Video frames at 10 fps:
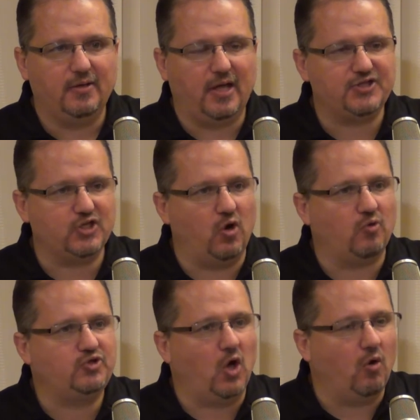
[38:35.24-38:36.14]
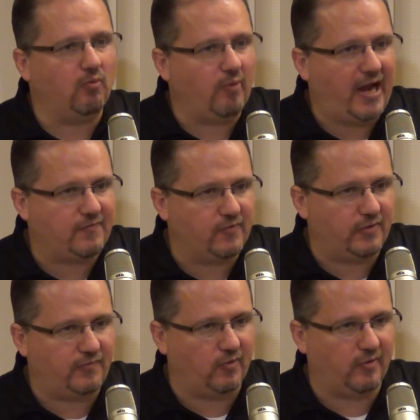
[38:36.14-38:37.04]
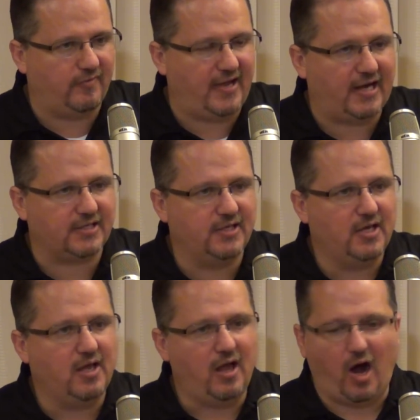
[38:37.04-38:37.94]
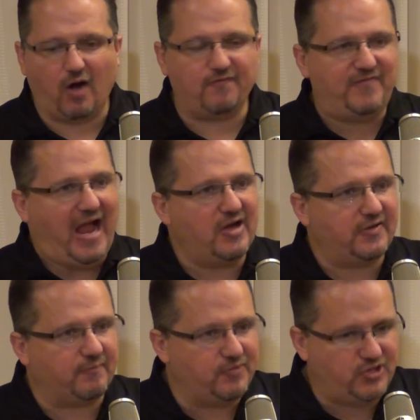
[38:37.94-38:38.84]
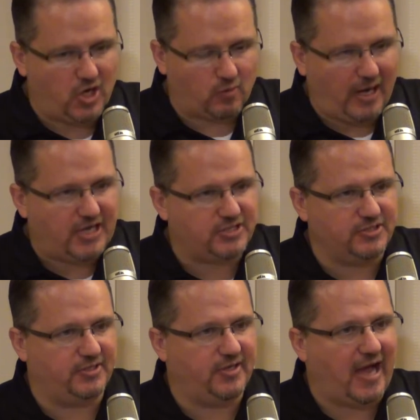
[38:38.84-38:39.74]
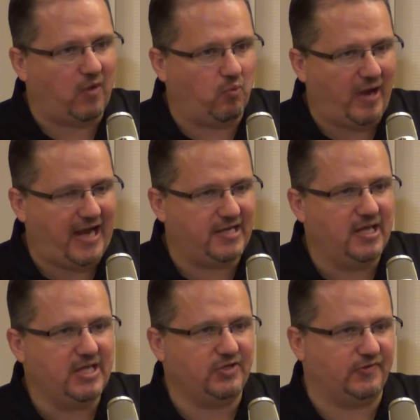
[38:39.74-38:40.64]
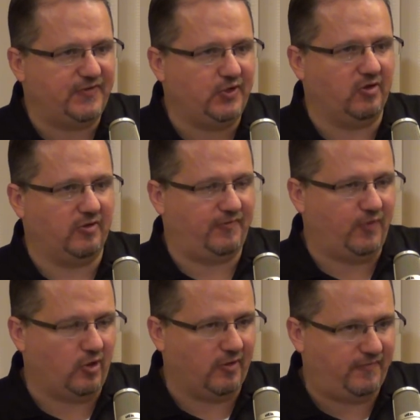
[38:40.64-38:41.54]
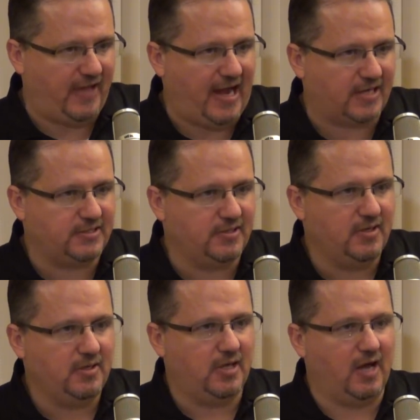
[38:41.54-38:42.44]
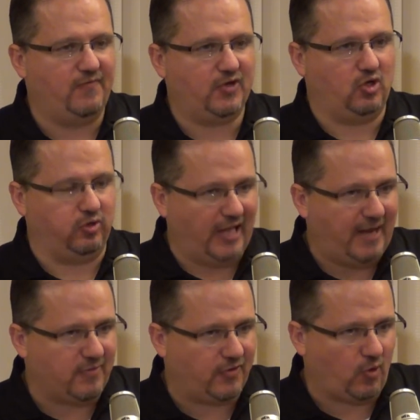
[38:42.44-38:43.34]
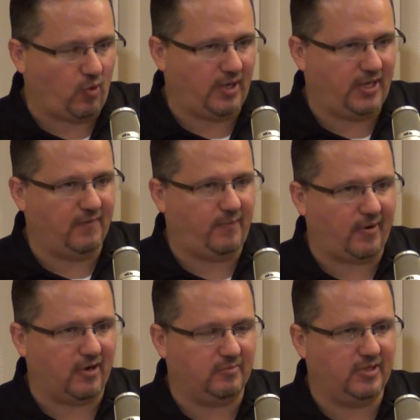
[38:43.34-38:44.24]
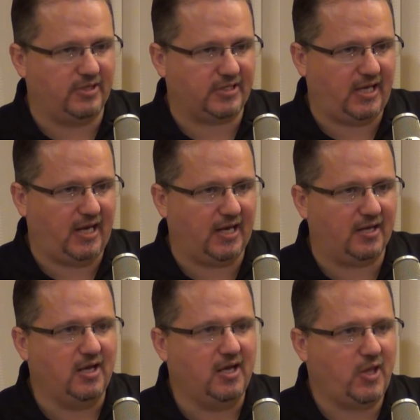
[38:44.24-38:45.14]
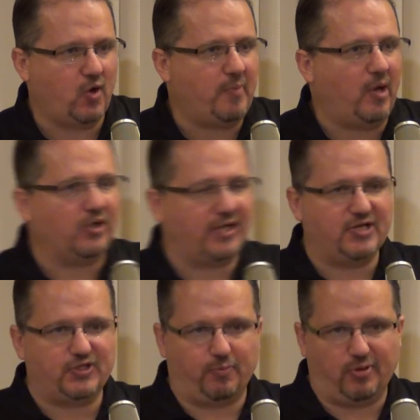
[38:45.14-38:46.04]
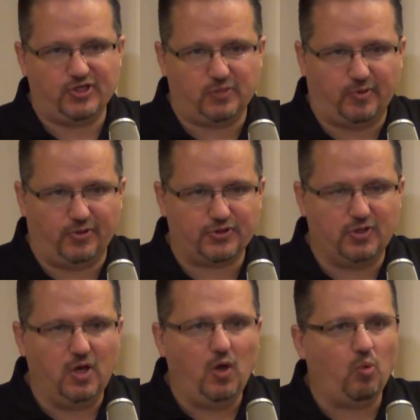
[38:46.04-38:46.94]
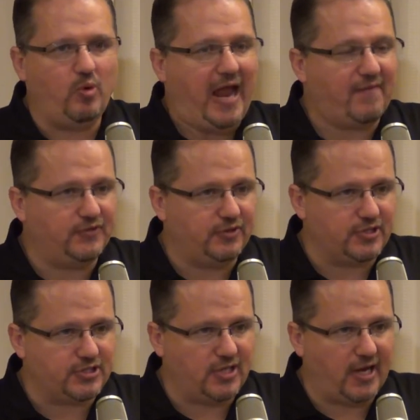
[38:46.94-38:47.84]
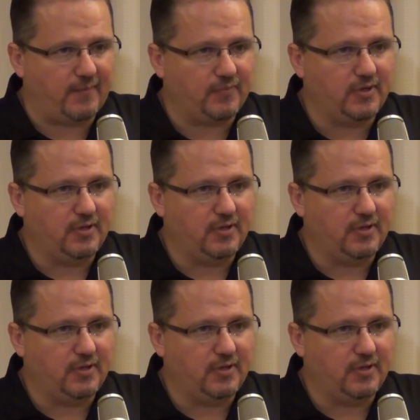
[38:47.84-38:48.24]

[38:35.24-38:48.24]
And so don't wait for the full effect. Our founding generation did not wait to feel the full effect of the claimed authority of Parliament and the King. They rebelled against the principles. We have to do the same.